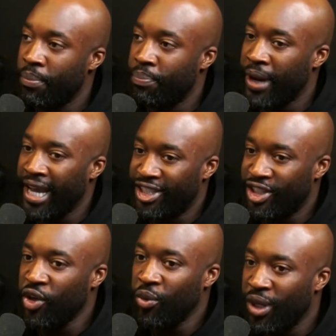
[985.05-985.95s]
but it
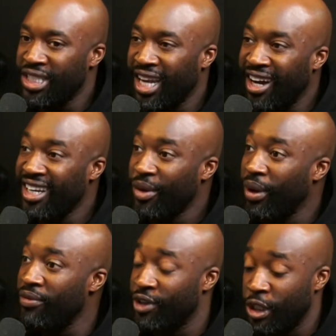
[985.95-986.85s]
still was an ugly
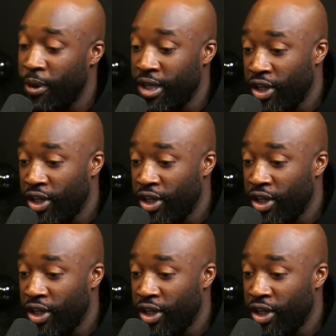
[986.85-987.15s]
win for Spurs.